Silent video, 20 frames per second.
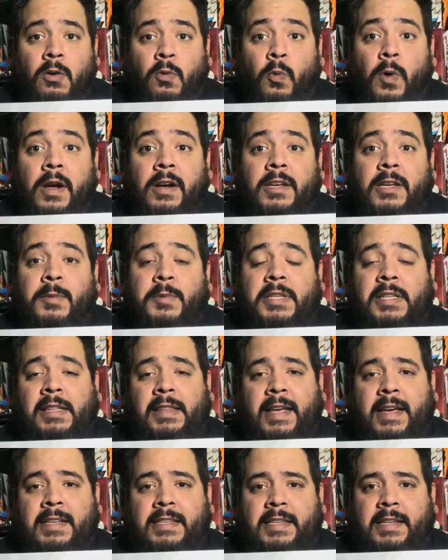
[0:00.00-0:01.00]
Welcome to the
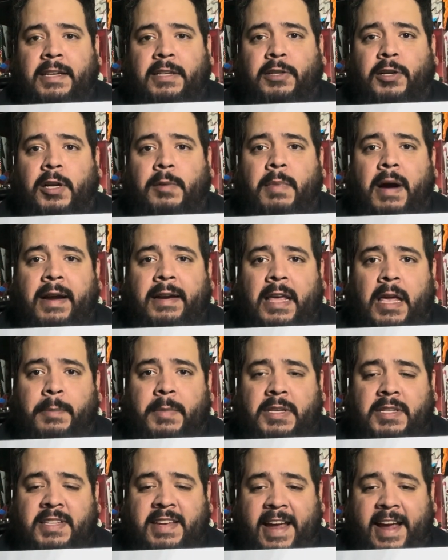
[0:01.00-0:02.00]
Legacy of Nerd. My name
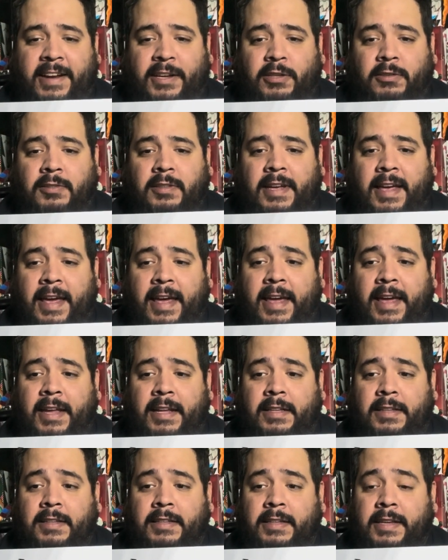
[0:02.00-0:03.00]
is Daniel.
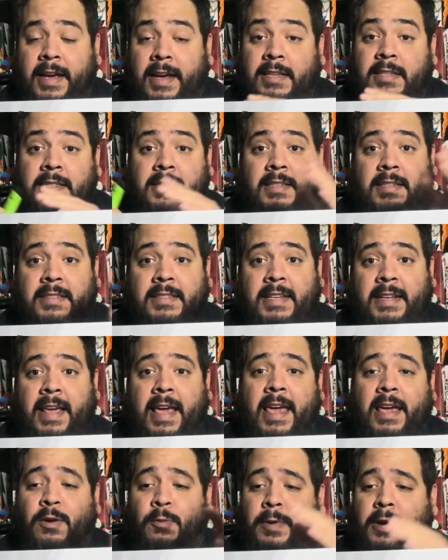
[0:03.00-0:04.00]
And yes,
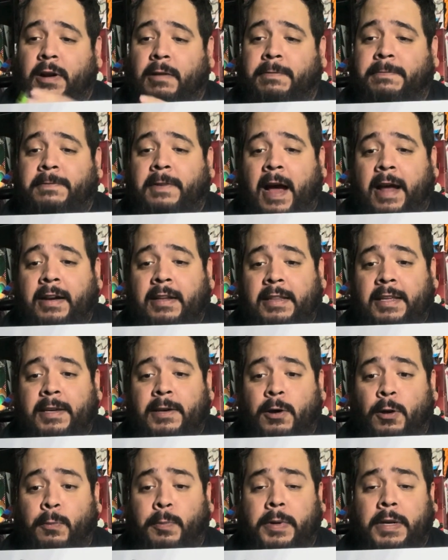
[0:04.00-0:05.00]
today we are finally
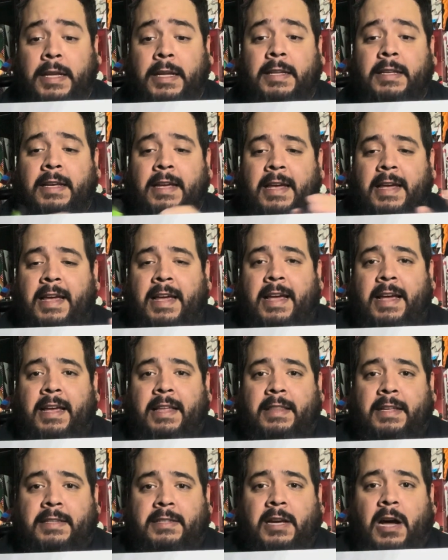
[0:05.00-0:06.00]
opening
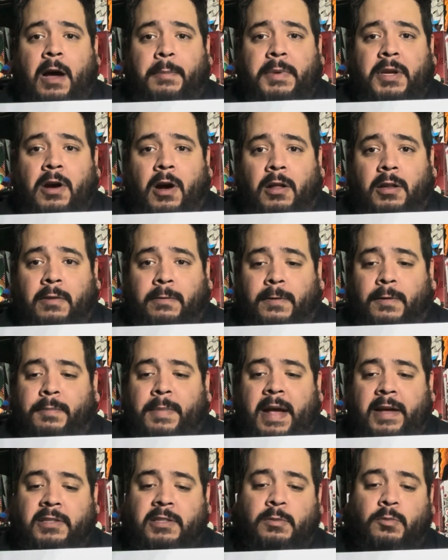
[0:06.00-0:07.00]
the Tommy Oliver
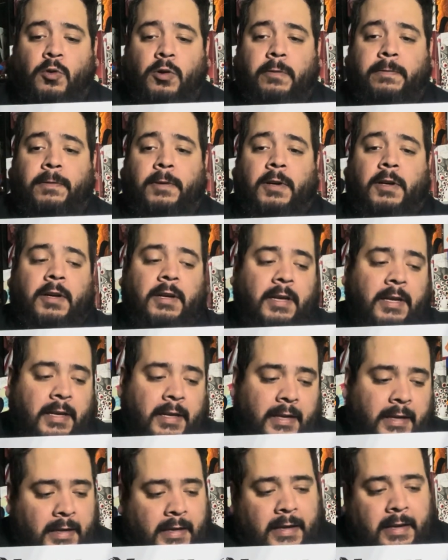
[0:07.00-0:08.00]
Master Morpher.
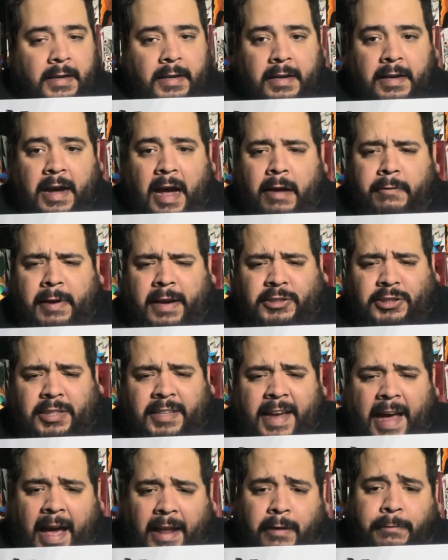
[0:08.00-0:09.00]
I've
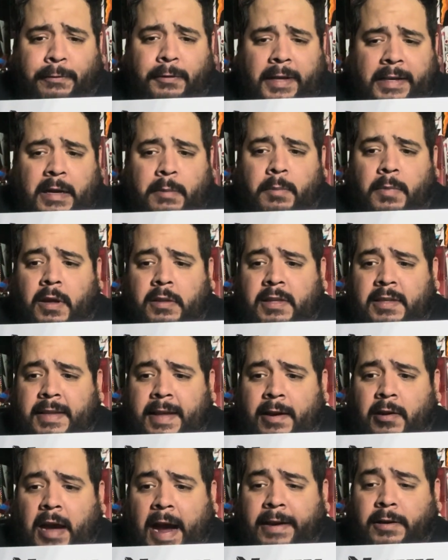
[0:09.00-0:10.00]
actually had it for like a month
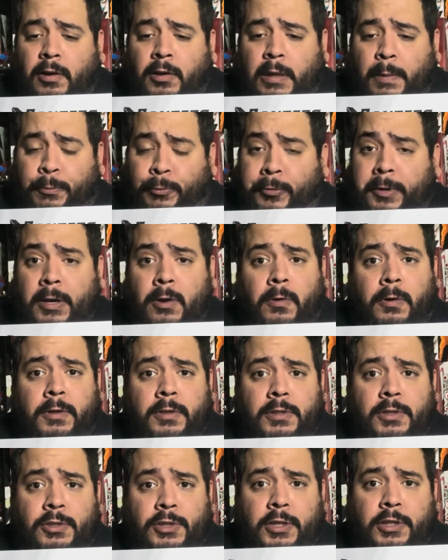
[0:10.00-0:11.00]
now. I know the
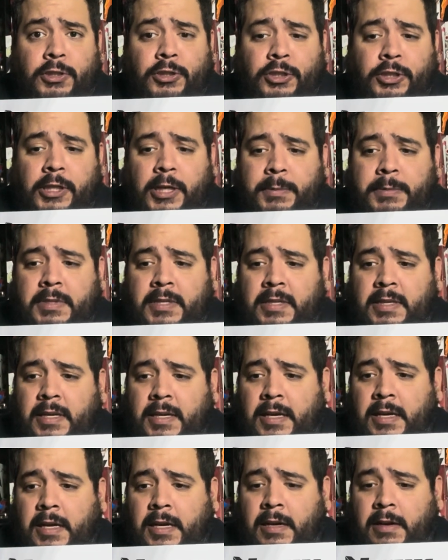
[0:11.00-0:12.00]
pre-orders just shipped
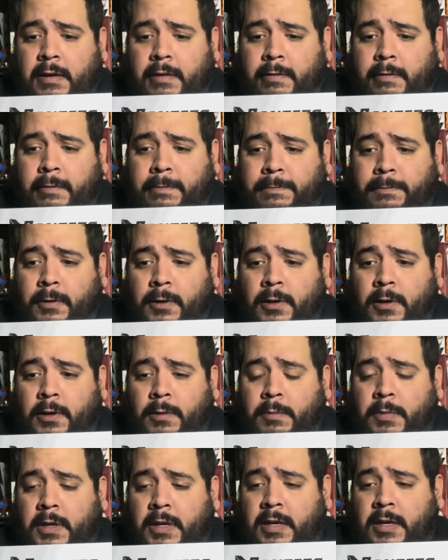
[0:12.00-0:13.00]

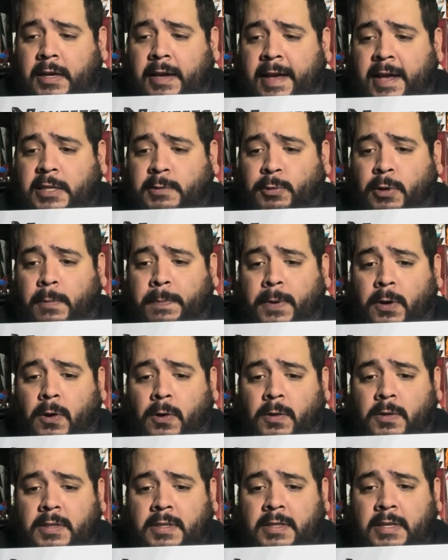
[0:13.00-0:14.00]
from Hasbro
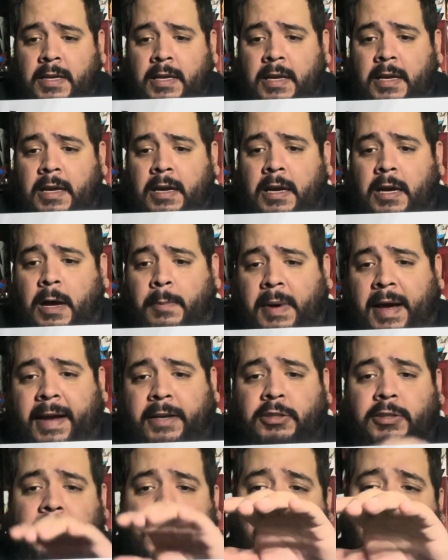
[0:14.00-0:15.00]
Pulse. I
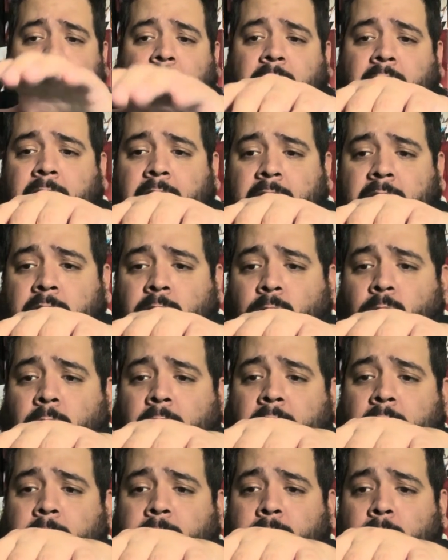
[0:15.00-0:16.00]
actually got this
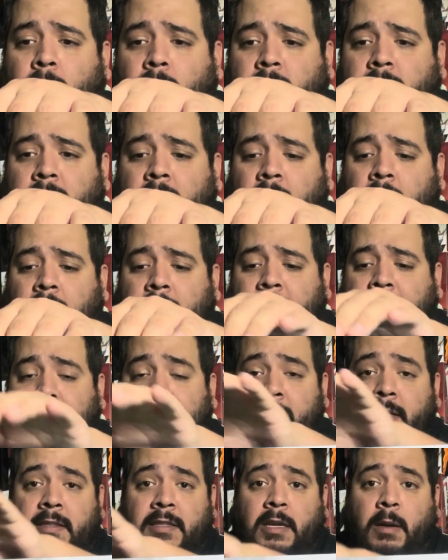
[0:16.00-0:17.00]
when PulseCon
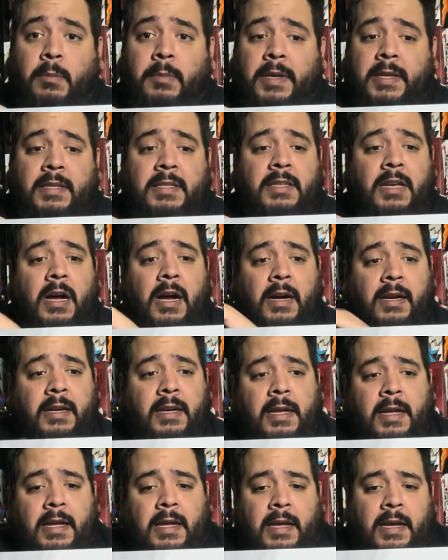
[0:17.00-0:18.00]
had some in stock.
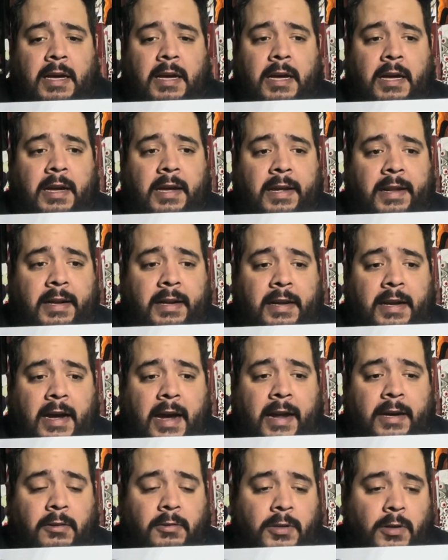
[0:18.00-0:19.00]
And
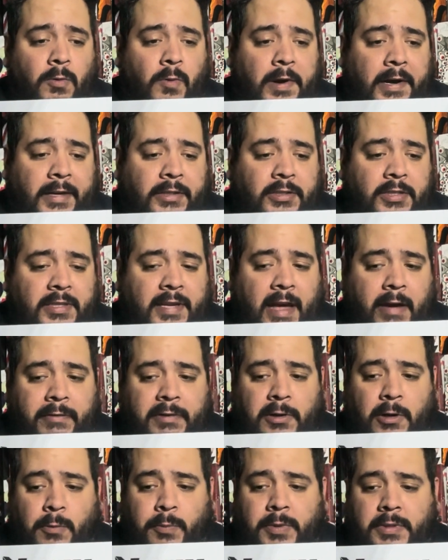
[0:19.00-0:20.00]
I don't know why, I just
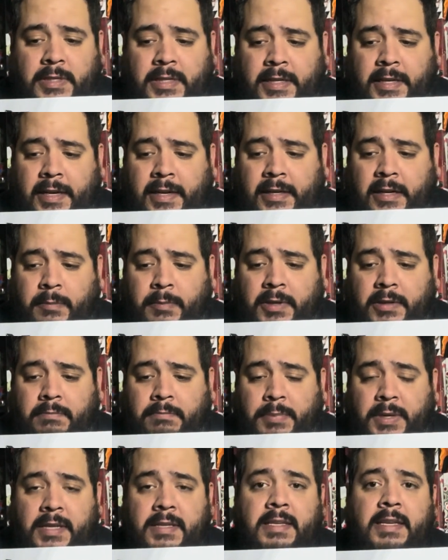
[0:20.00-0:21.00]
haven't opened it yet. I've been
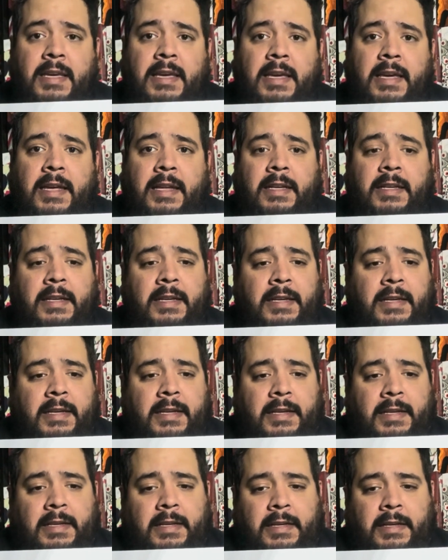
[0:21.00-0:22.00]
busy and
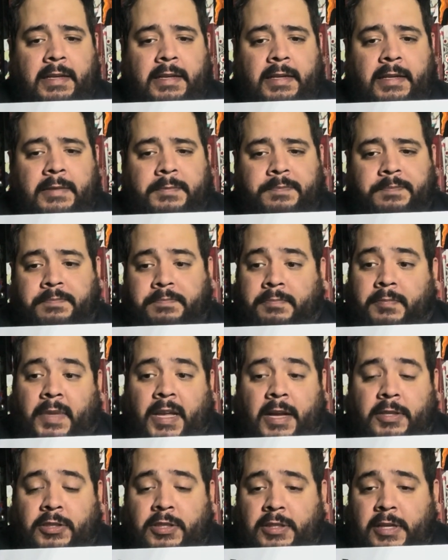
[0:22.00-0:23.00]

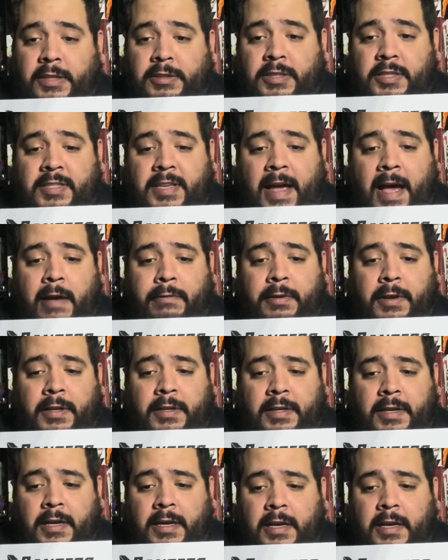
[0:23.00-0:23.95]
I just haven't.